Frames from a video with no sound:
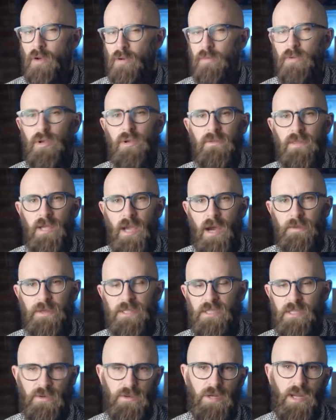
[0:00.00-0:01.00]
remove the upper
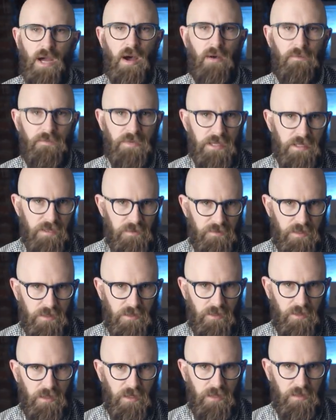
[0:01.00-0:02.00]
two and a half feet of
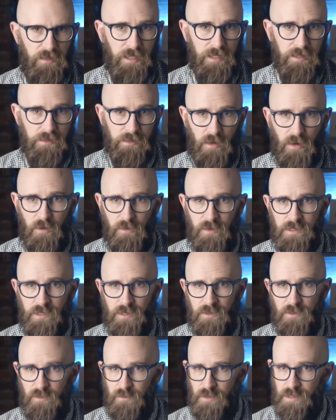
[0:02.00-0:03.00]
soil and a
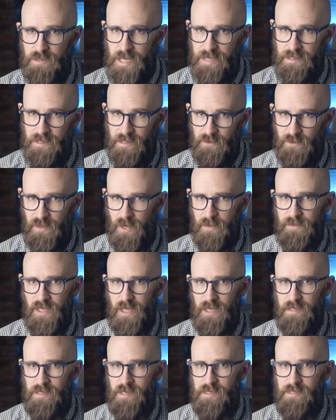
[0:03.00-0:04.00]
horizontal rotating drum
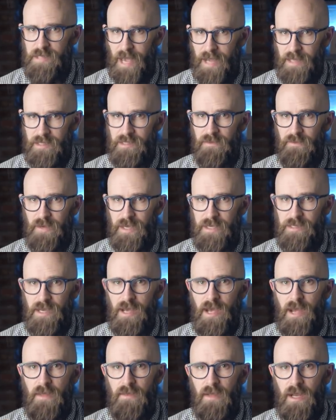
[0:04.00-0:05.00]
cutter to excavate
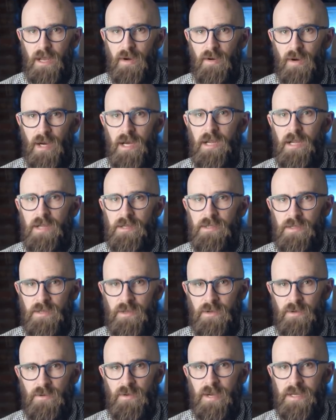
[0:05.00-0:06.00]
the lower
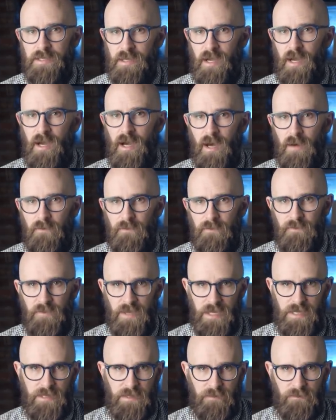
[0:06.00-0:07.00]
two and a half
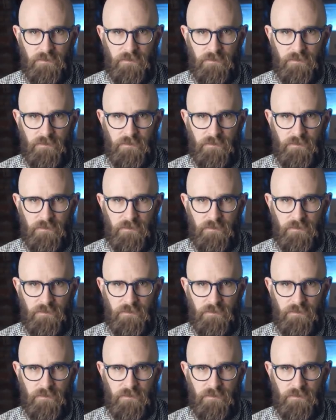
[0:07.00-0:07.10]
feet.